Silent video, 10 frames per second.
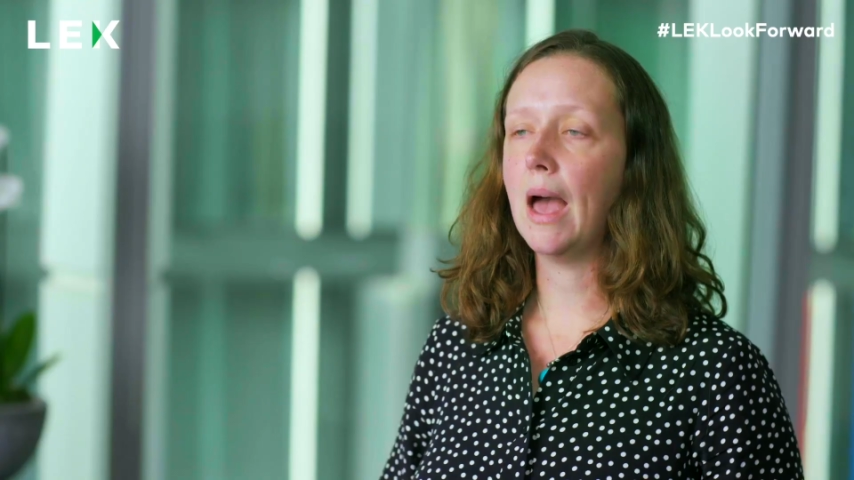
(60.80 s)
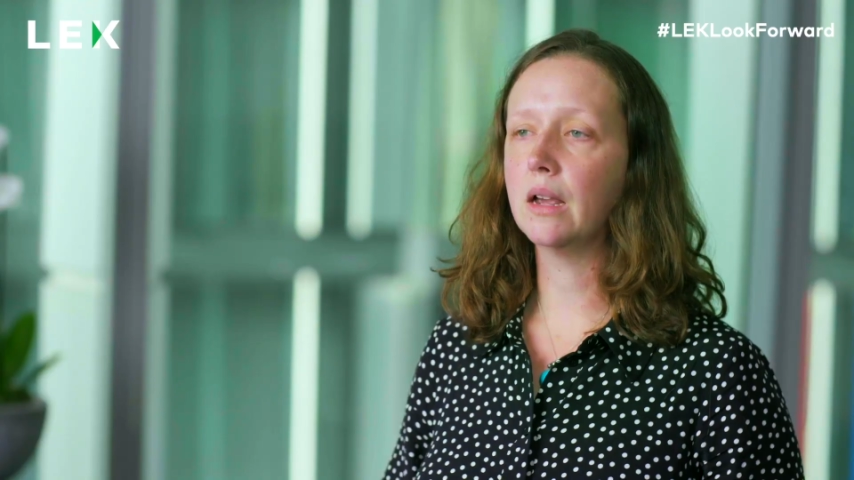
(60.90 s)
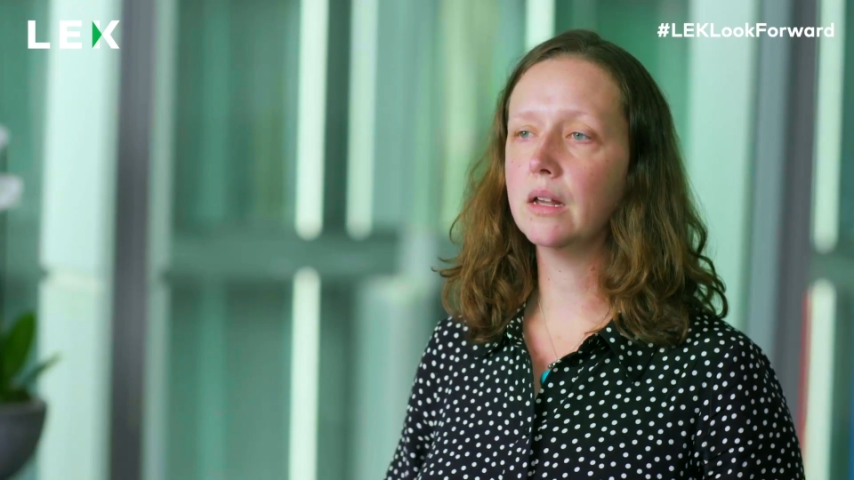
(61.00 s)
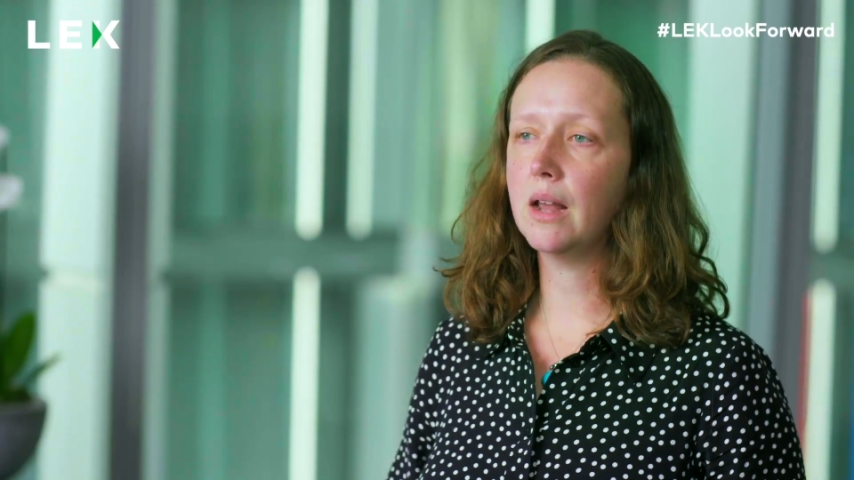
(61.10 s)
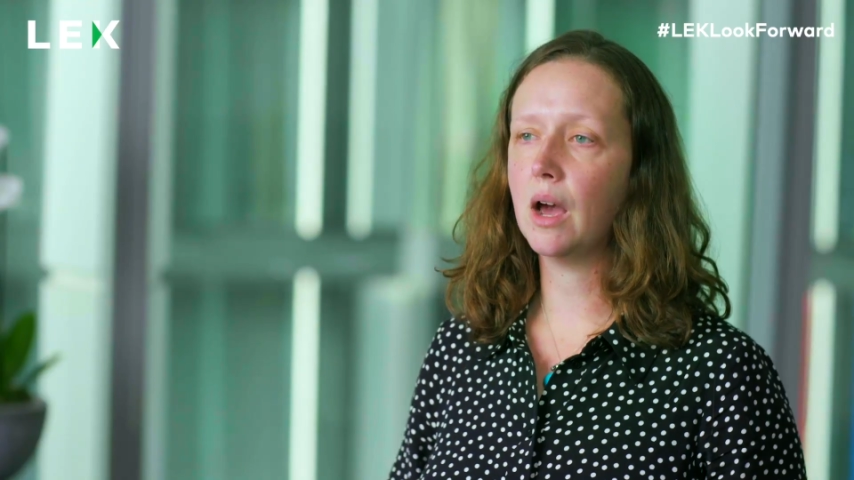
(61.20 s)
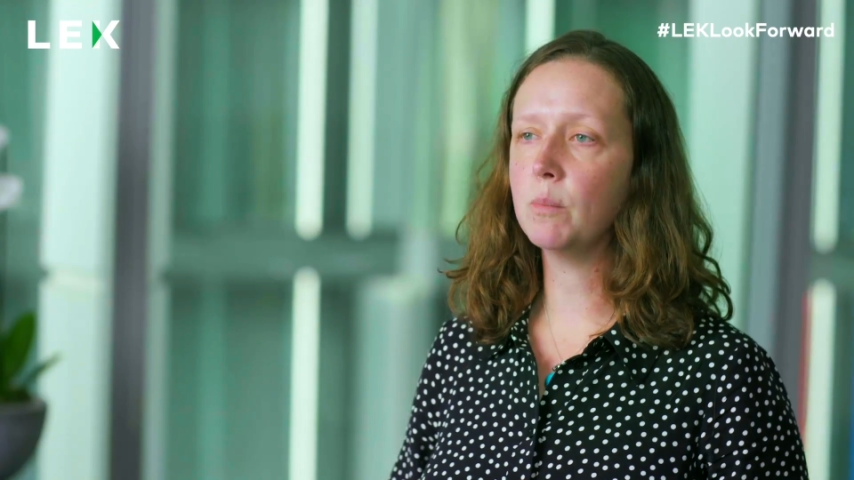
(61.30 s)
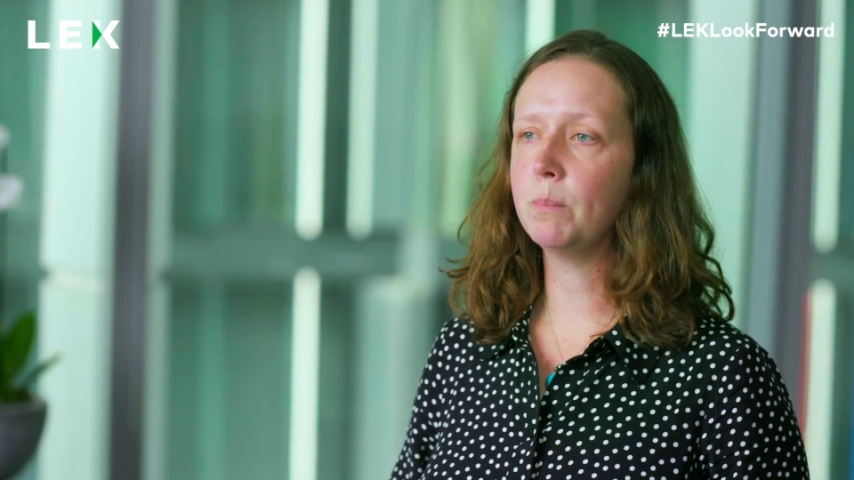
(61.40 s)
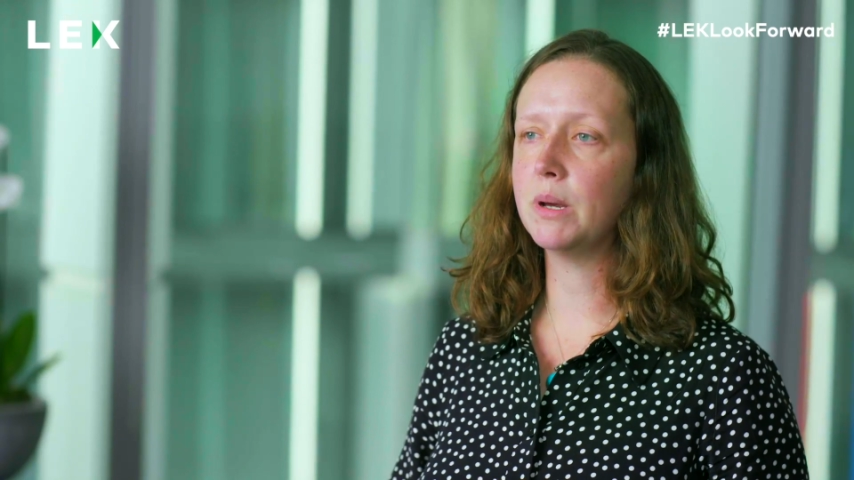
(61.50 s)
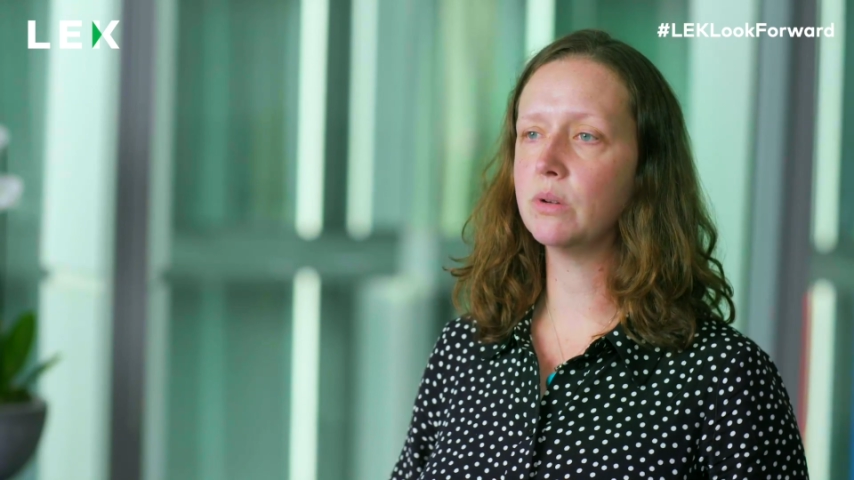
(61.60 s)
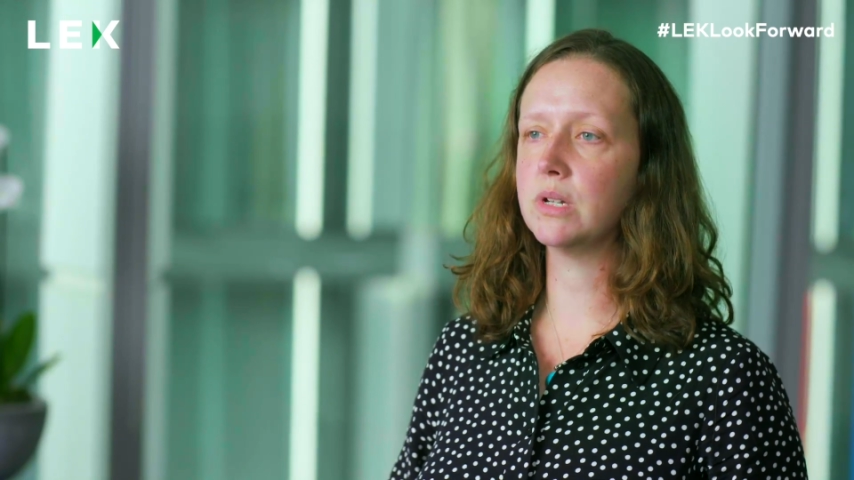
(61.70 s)
and can
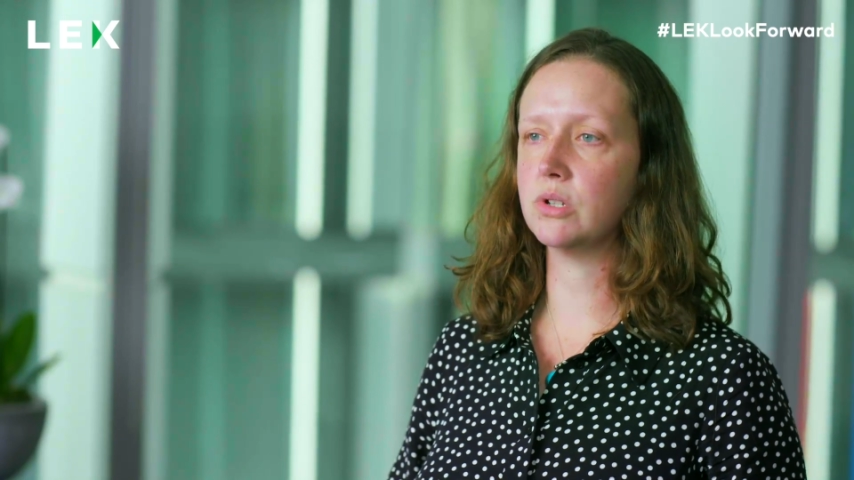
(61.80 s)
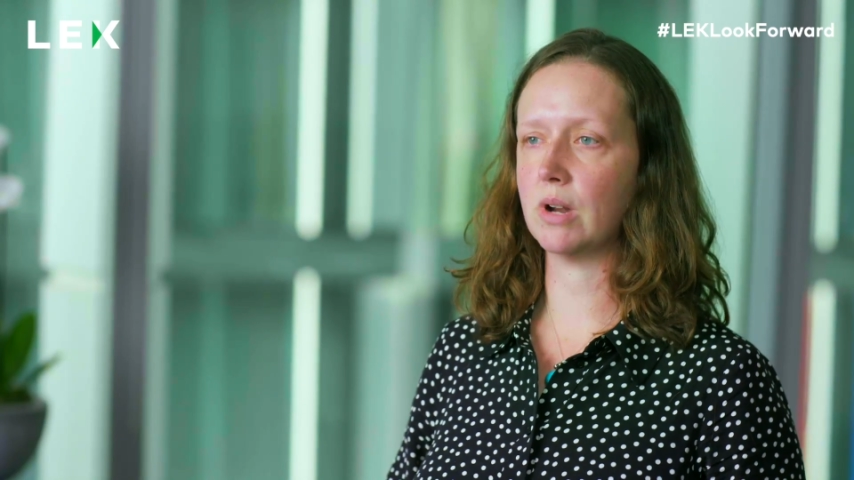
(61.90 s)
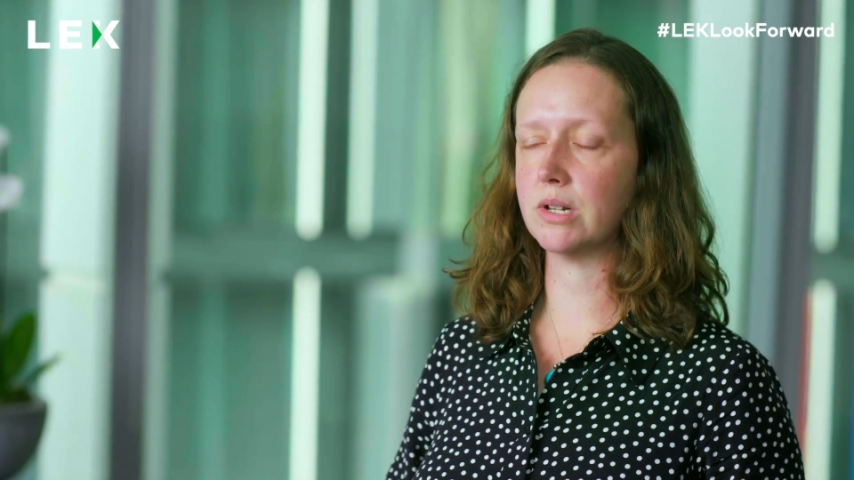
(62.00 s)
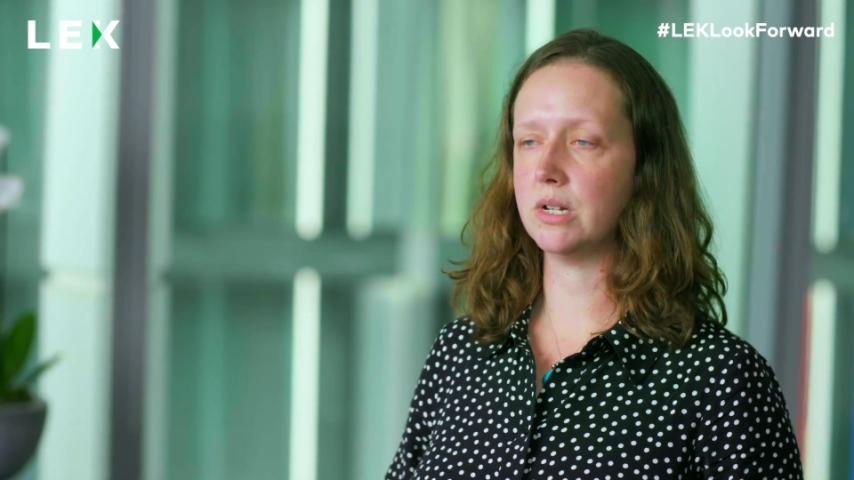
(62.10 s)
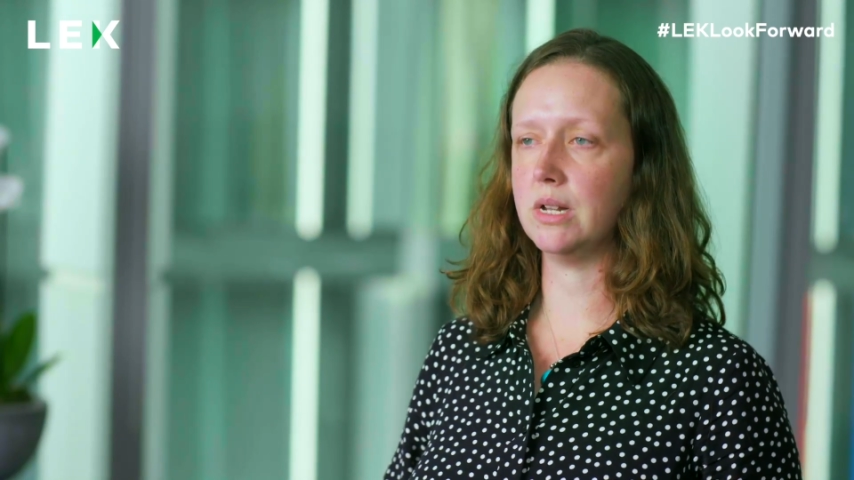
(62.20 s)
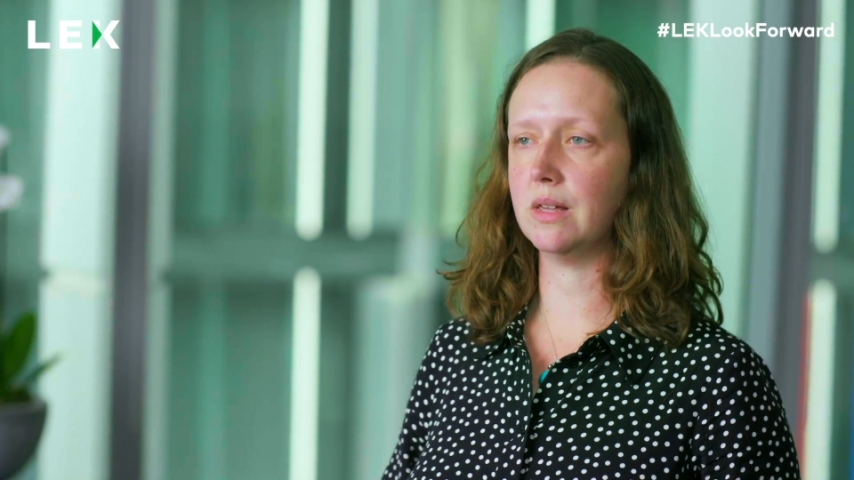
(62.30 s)
help build a strategy